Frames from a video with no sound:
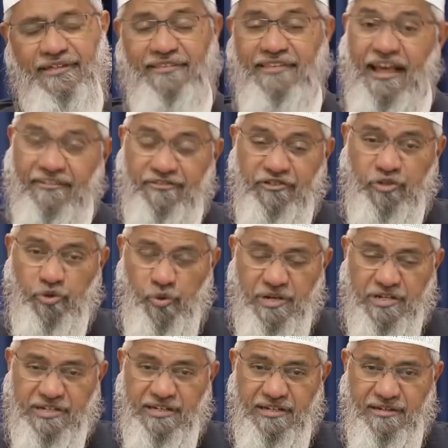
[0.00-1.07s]
They ask you the
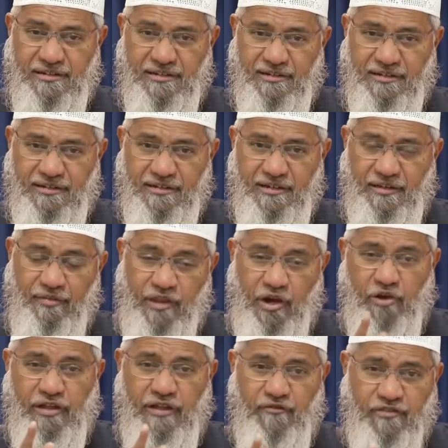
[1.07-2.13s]
question, they
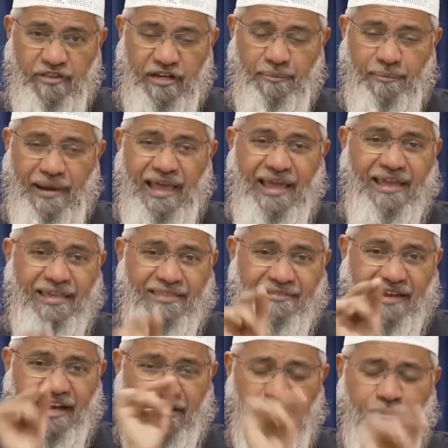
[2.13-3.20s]
don't give you the reply, they
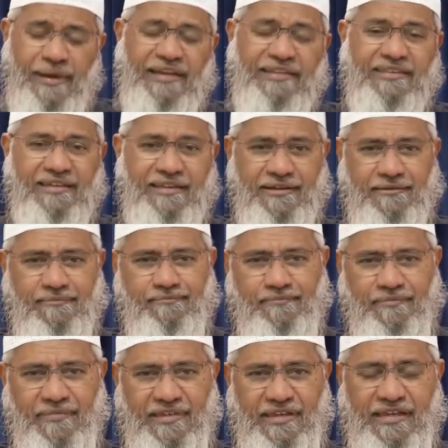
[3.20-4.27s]
let your mind think.
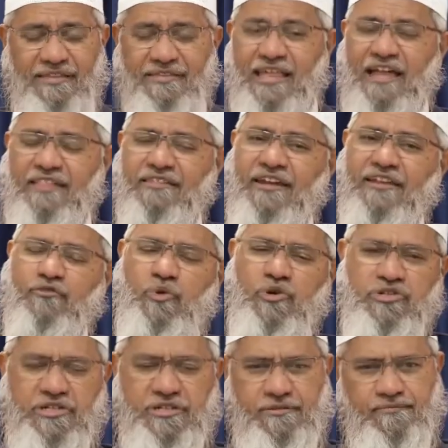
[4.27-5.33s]
They ask the next
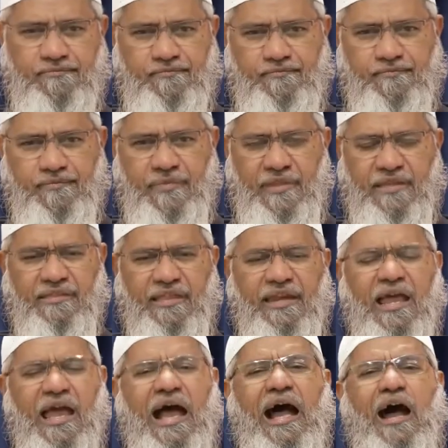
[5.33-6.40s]
question.
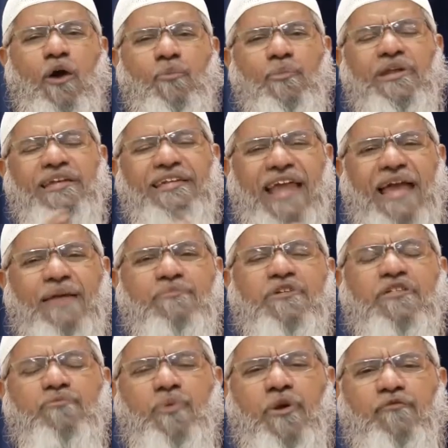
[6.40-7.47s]
That how many times
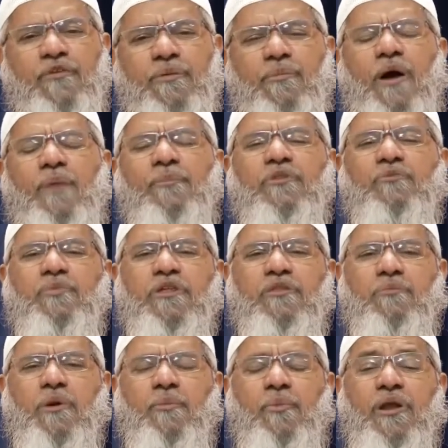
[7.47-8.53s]
is Prophet Muhammad, peace
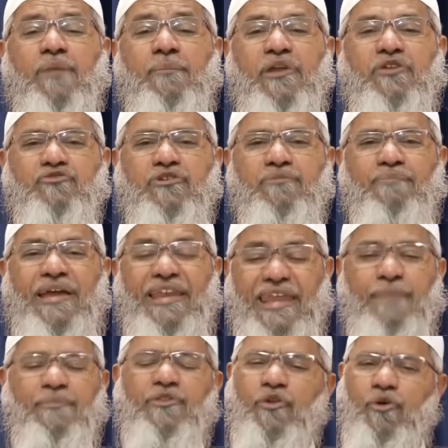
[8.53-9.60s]
be upon him, mentioned by
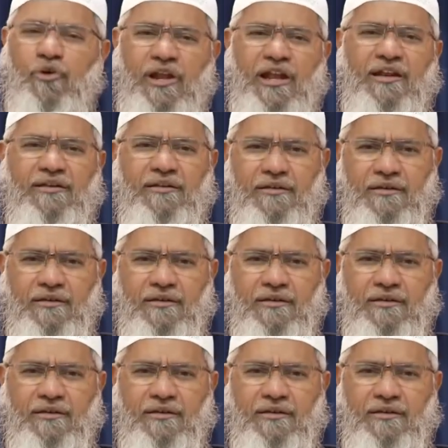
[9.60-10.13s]
name in the Quran?